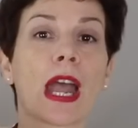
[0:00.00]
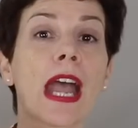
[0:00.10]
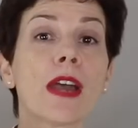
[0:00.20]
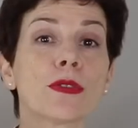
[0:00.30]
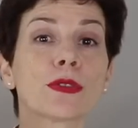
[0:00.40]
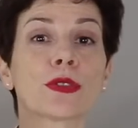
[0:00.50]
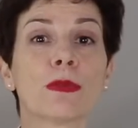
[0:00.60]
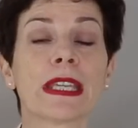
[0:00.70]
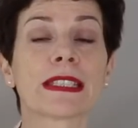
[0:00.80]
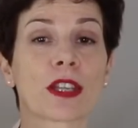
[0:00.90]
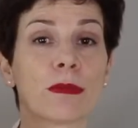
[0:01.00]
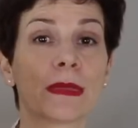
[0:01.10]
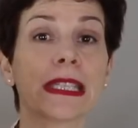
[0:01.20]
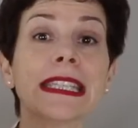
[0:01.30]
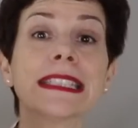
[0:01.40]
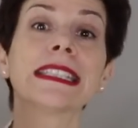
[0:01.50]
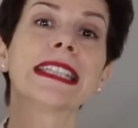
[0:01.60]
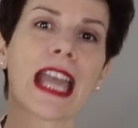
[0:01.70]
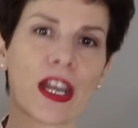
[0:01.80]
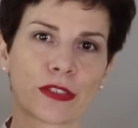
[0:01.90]
how to make some
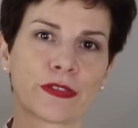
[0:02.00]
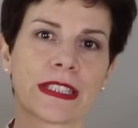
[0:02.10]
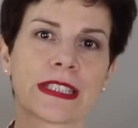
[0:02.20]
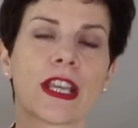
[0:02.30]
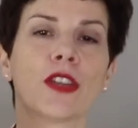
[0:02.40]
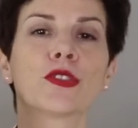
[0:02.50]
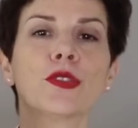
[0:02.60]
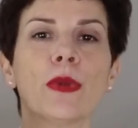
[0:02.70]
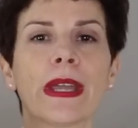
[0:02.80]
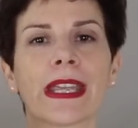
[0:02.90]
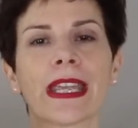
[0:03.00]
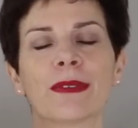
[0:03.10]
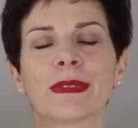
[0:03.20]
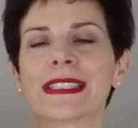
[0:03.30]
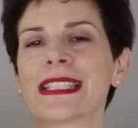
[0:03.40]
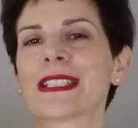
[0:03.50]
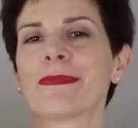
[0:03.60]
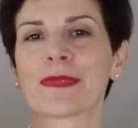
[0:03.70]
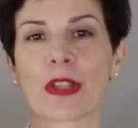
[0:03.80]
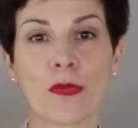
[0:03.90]
easy outfits to wear with these